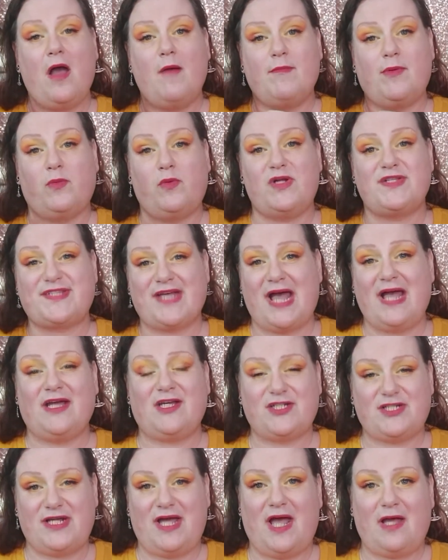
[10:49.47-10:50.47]
But what's
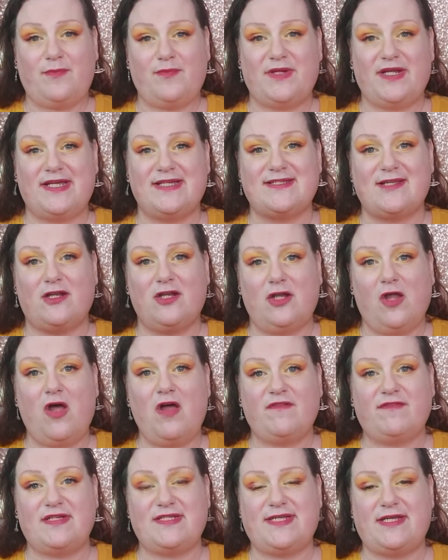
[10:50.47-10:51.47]
actually happening is a lot
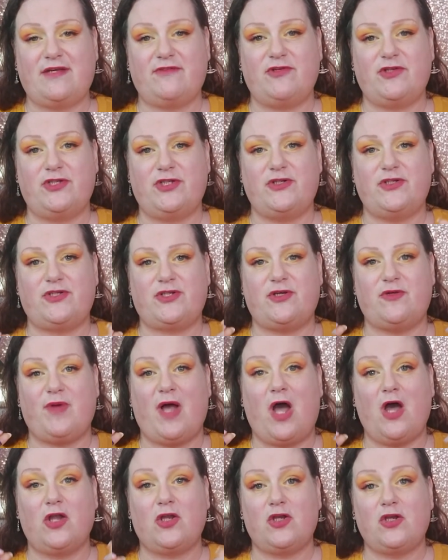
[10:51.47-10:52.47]
of us here on YouTube
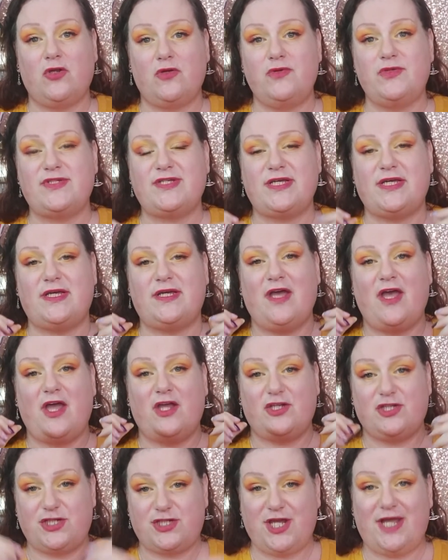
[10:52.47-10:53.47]
are losing
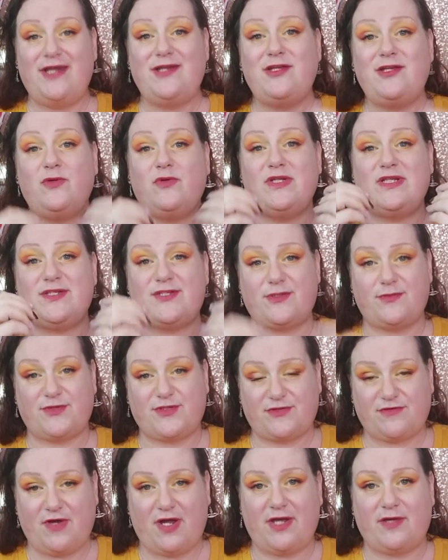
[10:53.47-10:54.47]
genuine
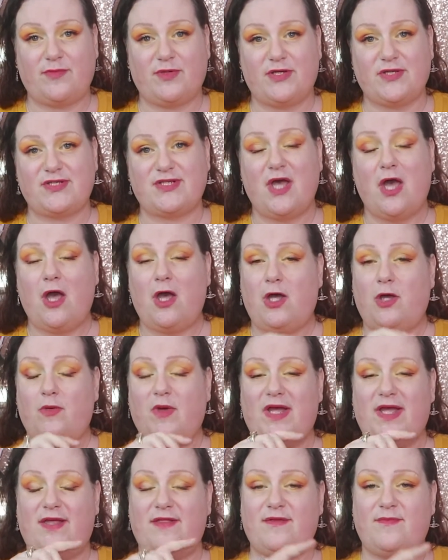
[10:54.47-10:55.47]
subscribers who
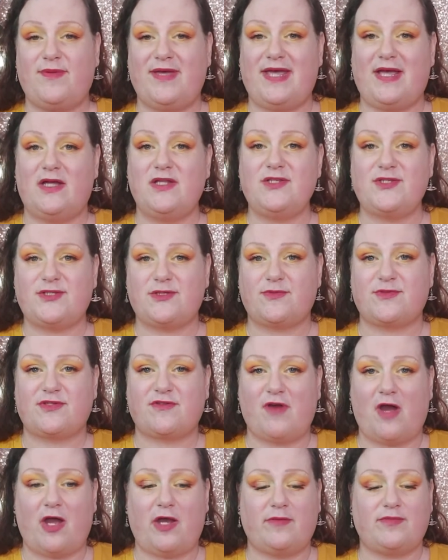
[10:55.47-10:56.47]
are either being
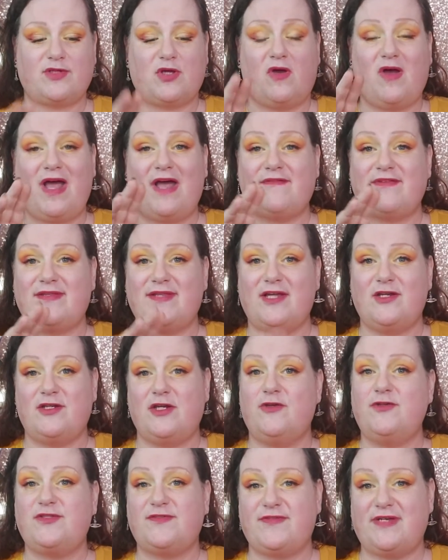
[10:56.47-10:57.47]
unsubscribed or having their
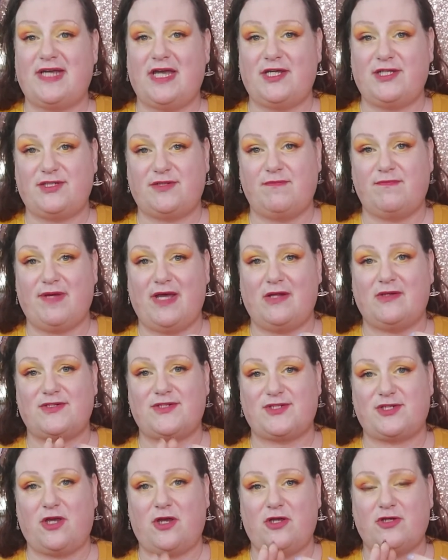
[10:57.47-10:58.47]
notification bells
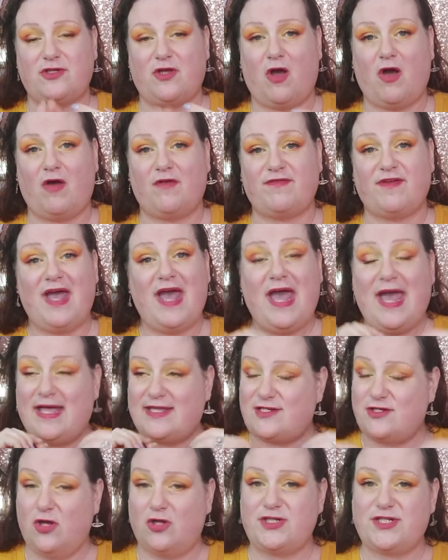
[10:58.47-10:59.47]
turned off.
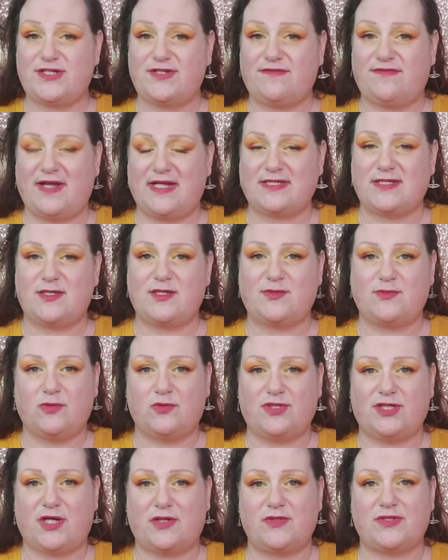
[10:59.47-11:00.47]
It's not just affecting small
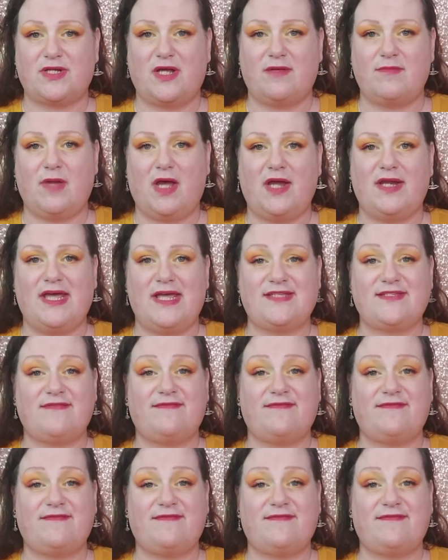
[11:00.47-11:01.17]
channels like mine, it's